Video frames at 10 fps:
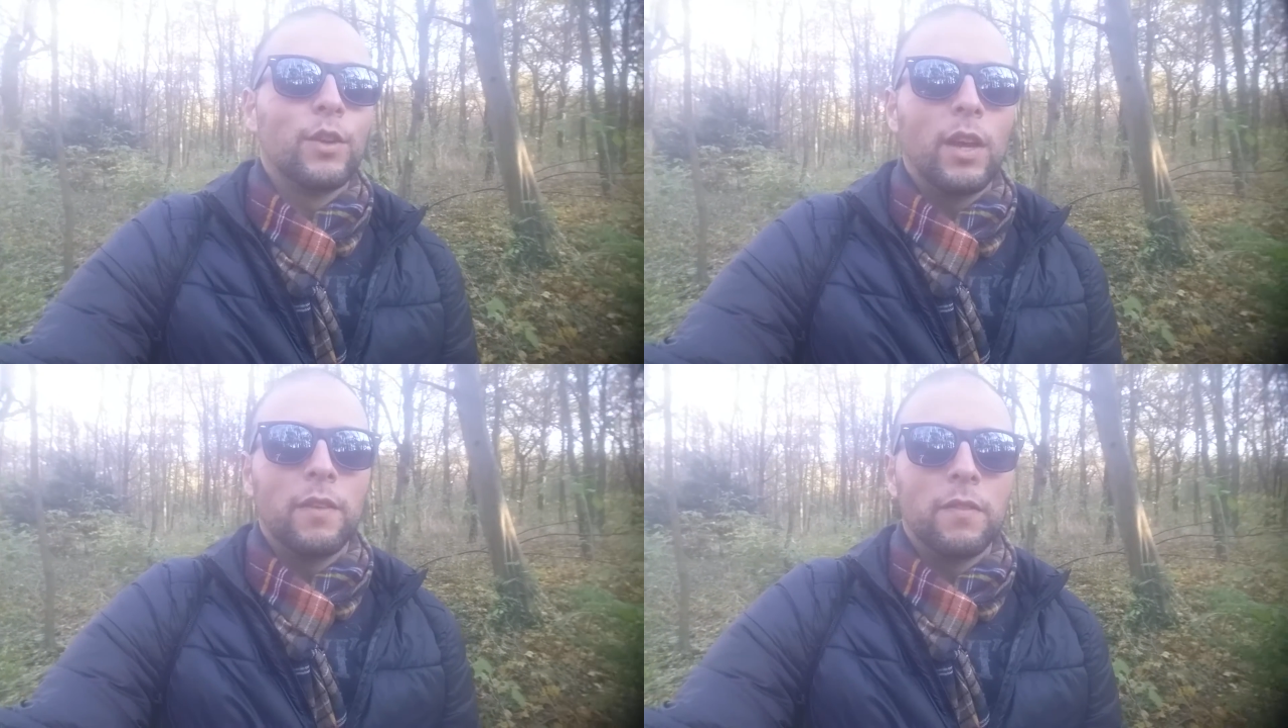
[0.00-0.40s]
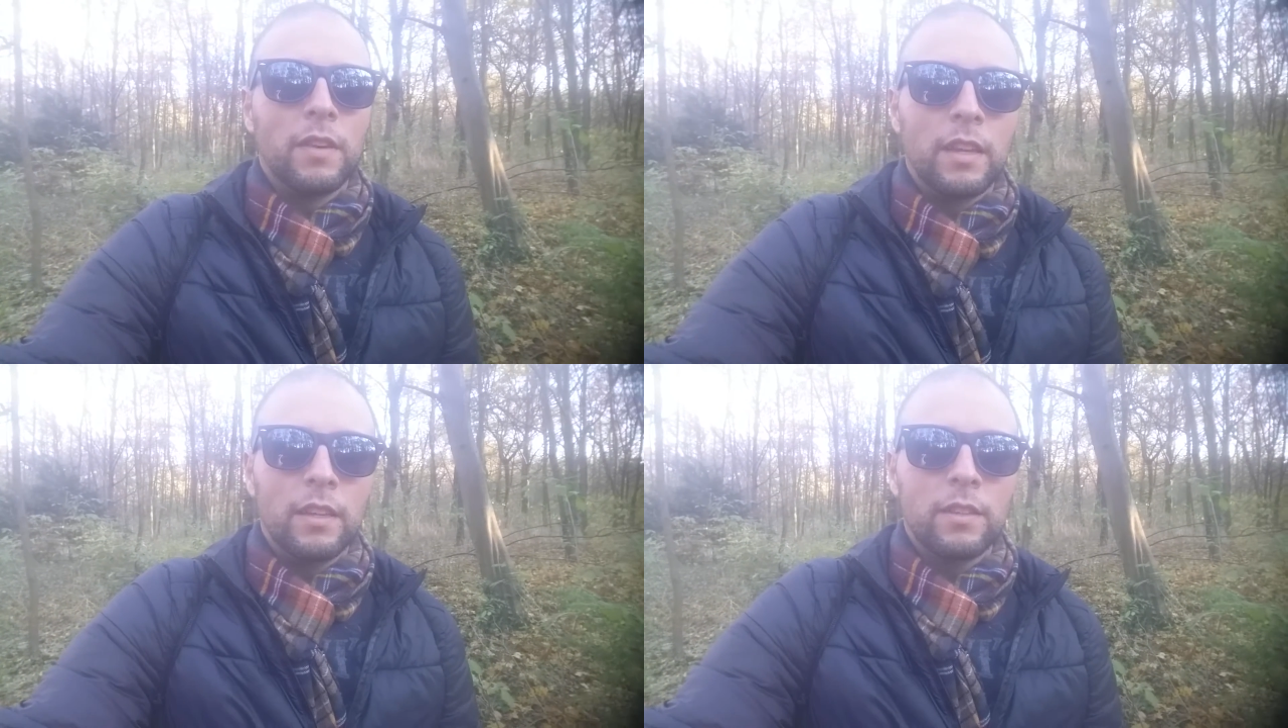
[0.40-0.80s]
you have
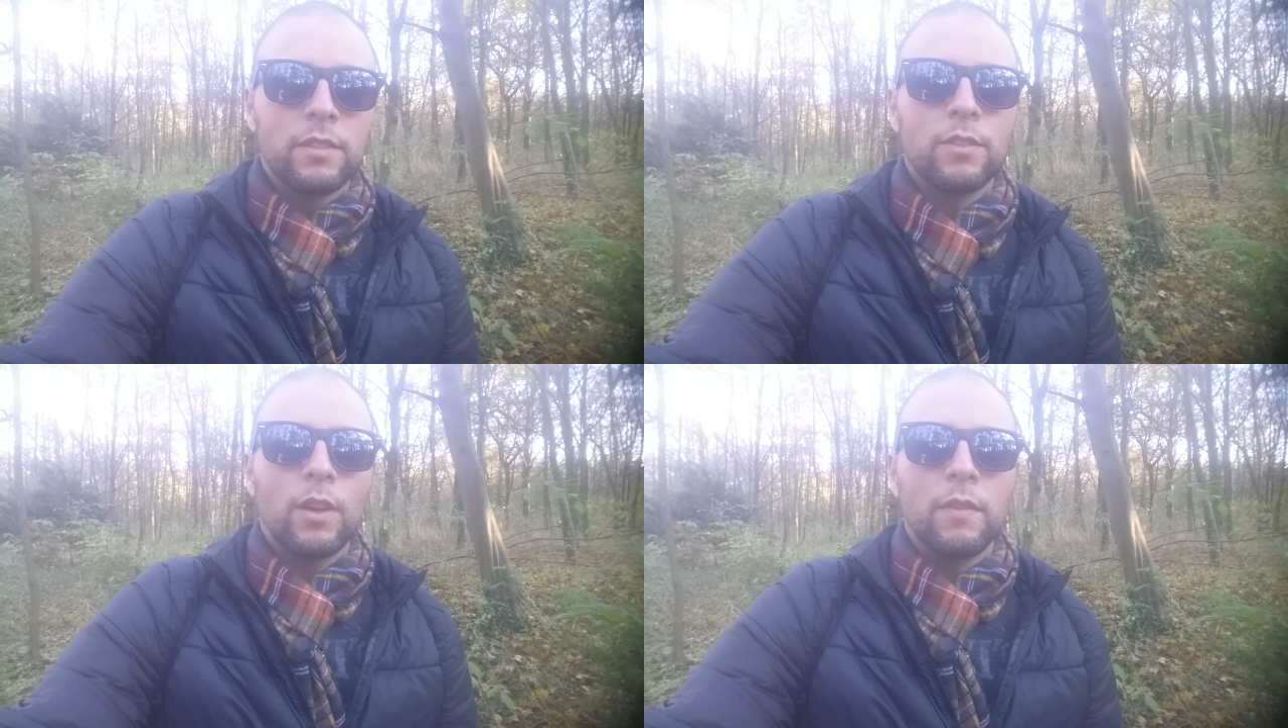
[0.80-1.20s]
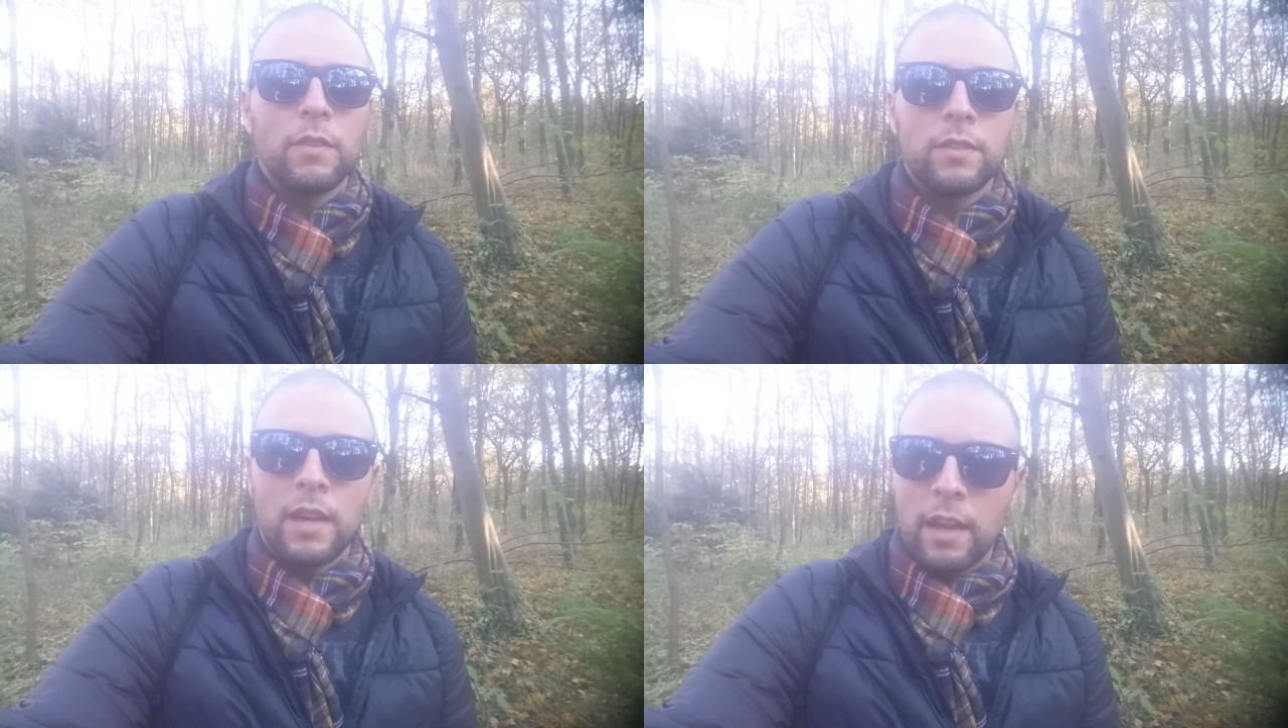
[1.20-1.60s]
needs, you
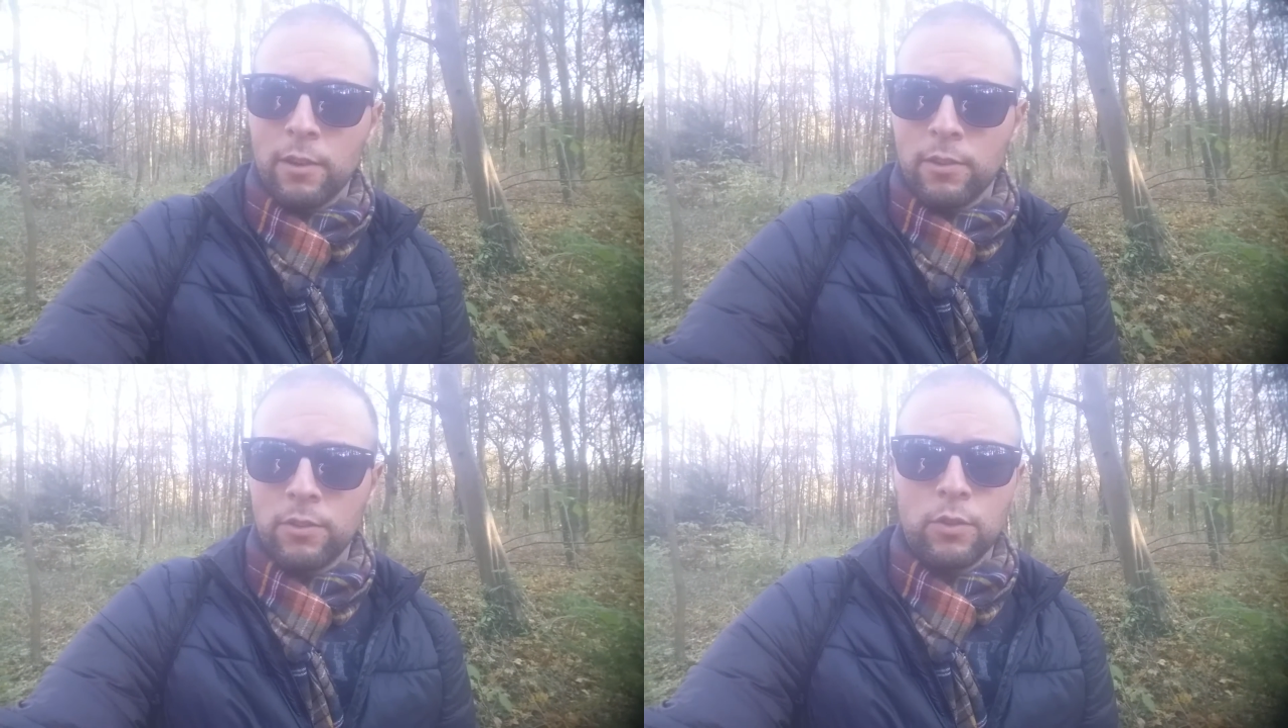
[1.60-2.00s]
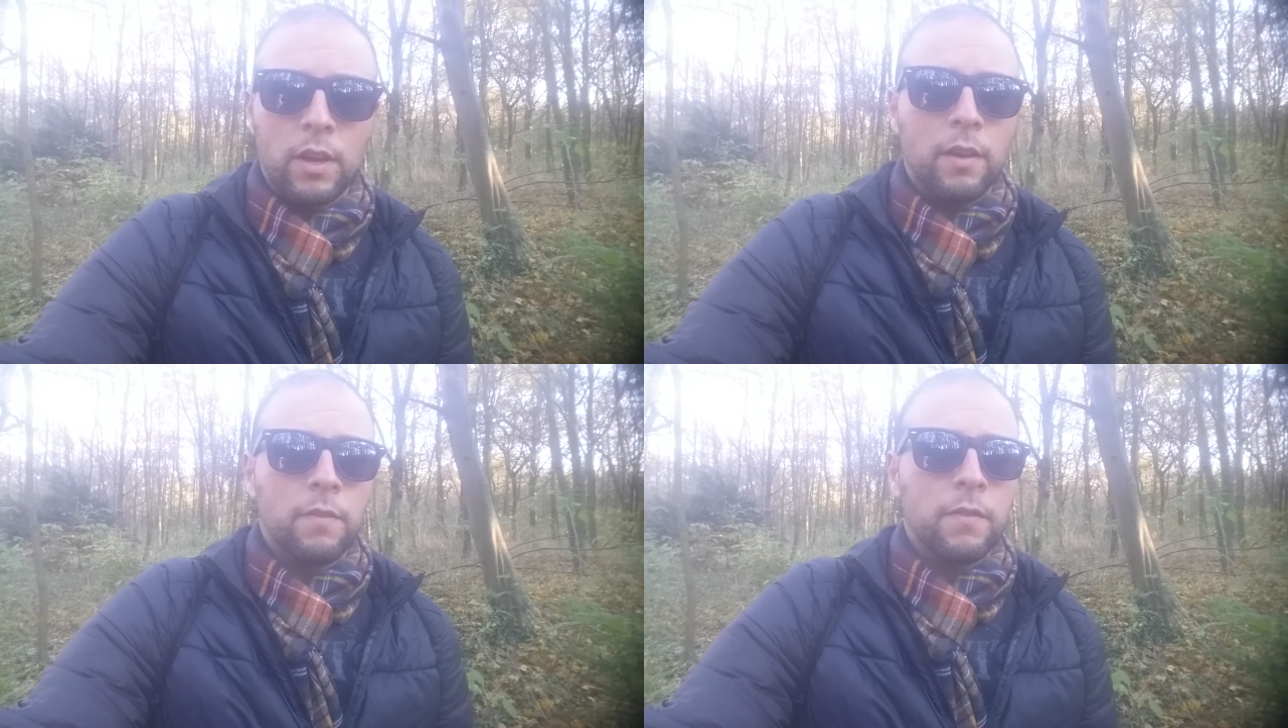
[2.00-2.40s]
have desires,
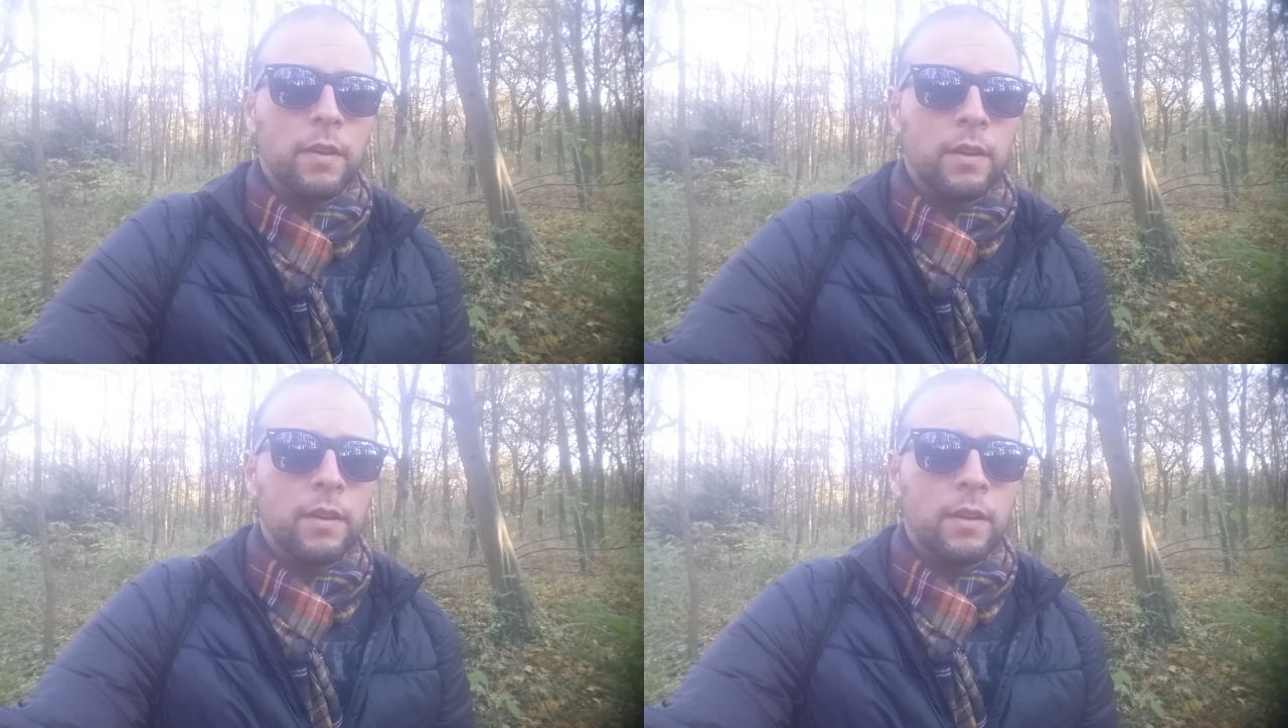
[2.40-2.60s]
you have